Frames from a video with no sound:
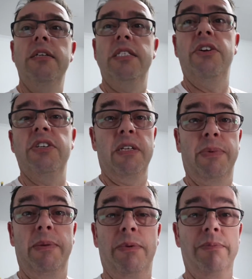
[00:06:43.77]
Seriously,
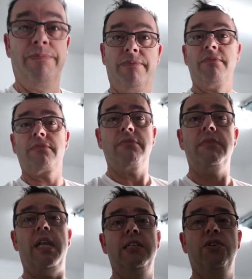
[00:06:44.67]
people,
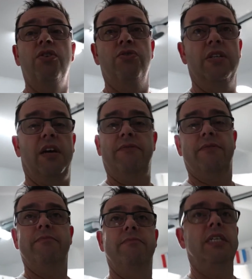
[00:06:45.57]
it's not good
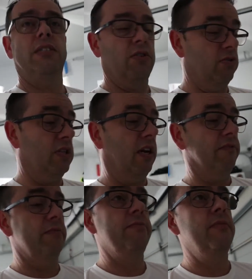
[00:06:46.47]
enough. Just not good enough.